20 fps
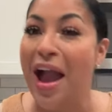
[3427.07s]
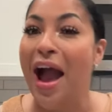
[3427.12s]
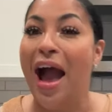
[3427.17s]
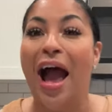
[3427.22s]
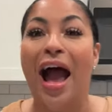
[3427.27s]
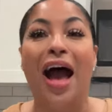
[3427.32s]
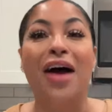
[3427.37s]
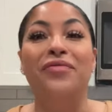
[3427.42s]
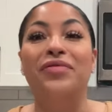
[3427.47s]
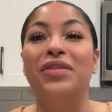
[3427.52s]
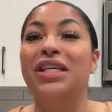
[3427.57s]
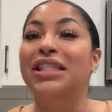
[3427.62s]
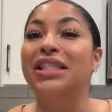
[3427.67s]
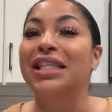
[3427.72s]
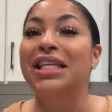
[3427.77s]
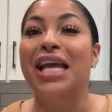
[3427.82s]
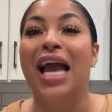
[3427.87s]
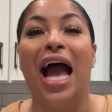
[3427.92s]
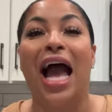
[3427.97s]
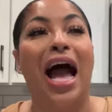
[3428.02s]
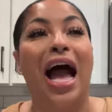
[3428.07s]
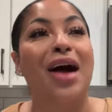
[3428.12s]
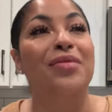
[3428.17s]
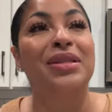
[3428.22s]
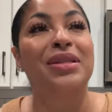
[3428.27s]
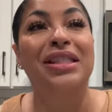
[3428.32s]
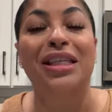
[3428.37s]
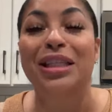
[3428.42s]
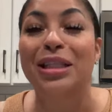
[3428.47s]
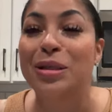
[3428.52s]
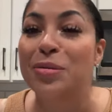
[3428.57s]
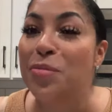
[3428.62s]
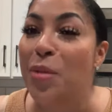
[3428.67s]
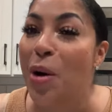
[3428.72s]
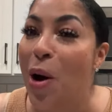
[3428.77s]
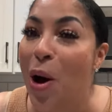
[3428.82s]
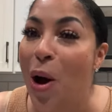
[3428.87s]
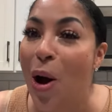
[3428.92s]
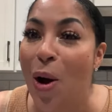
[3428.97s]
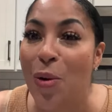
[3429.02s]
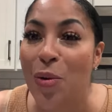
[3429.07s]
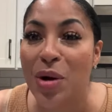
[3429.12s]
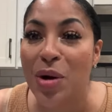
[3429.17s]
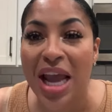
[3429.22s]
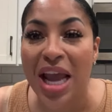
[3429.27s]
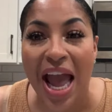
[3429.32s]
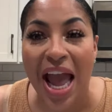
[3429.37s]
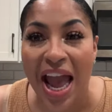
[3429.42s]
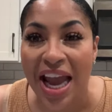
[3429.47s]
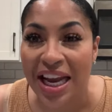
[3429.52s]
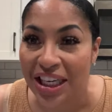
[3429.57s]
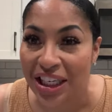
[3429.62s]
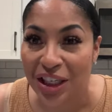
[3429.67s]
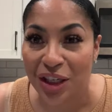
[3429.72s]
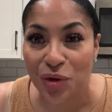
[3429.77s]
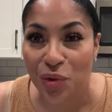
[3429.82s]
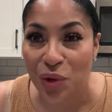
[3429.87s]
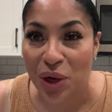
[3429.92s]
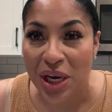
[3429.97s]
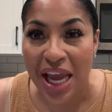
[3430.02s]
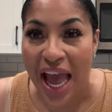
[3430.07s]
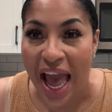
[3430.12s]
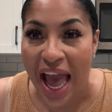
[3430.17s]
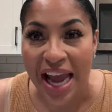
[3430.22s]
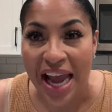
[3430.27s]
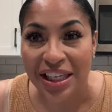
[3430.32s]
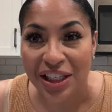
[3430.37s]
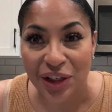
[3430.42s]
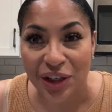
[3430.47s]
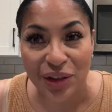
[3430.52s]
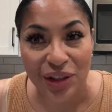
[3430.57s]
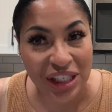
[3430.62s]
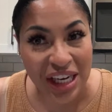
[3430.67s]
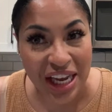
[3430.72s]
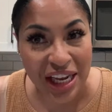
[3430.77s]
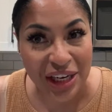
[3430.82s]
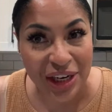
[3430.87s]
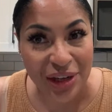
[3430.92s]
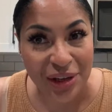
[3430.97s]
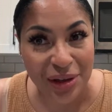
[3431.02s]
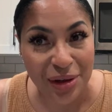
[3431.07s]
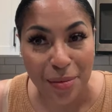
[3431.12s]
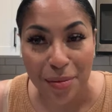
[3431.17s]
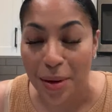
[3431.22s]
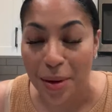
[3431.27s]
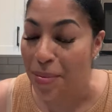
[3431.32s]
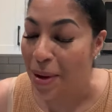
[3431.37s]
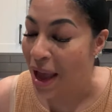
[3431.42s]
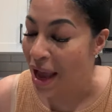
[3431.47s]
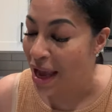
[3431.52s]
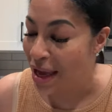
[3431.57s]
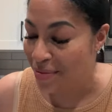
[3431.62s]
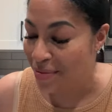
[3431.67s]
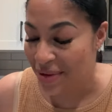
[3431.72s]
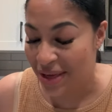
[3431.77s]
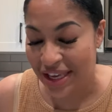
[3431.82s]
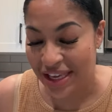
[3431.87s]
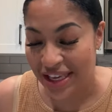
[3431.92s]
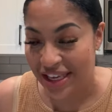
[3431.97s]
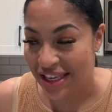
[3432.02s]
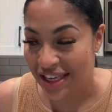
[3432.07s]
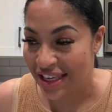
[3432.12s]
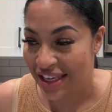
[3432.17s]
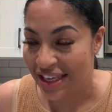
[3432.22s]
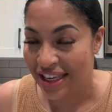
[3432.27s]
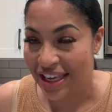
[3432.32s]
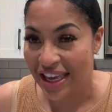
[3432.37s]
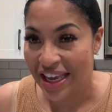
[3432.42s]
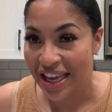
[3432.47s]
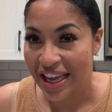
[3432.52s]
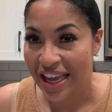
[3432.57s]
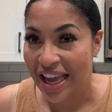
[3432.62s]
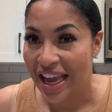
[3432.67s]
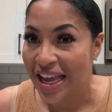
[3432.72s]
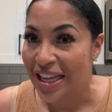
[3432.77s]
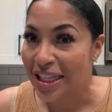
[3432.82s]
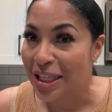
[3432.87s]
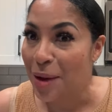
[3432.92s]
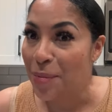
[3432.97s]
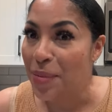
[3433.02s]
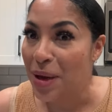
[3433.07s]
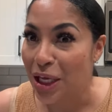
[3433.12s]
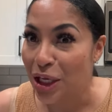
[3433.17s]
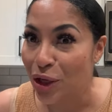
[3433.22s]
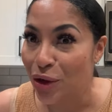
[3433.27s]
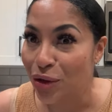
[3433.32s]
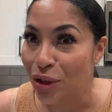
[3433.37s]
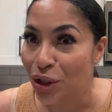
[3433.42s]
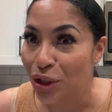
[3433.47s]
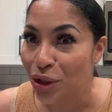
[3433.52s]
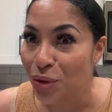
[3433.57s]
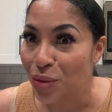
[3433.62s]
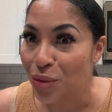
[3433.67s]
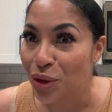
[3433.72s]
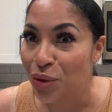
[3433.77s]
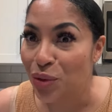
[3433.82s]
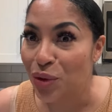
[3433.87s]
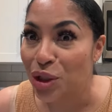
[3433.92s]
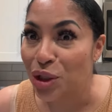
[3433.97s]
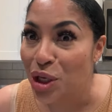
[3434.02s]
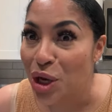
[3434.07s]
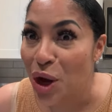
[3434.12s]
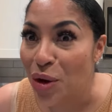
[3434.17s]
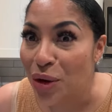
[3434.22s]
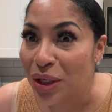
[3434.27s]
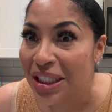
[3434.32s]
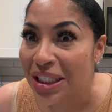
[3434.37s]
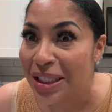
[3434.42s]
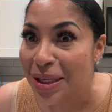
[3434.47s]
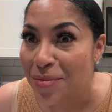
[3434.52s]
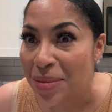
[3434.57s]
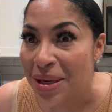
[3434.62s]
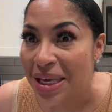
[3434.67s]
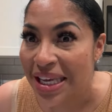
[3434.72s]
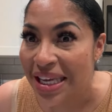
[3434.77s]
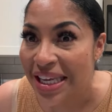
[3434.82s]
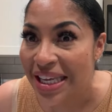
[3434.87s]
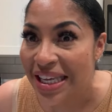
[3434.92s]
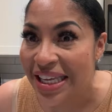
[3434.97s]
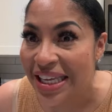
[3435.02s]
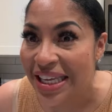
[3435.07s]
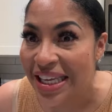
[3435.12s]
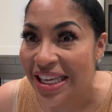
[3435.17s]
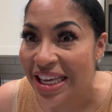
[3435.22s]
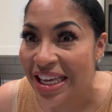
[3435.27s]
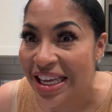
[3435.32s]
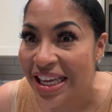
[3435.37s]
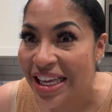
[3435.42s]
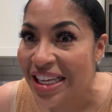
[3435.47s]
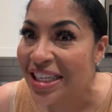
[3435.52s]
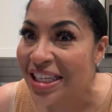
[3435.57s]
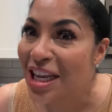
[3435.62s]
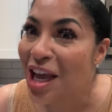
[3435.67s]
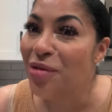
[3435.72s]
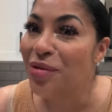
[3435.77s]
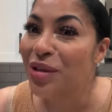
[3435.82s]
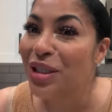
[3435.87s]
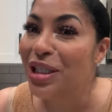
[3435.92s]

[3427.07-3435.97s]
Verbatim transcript: obviously, I was a small react reactor channel, but baby, the big YouTubers was noticing me. They was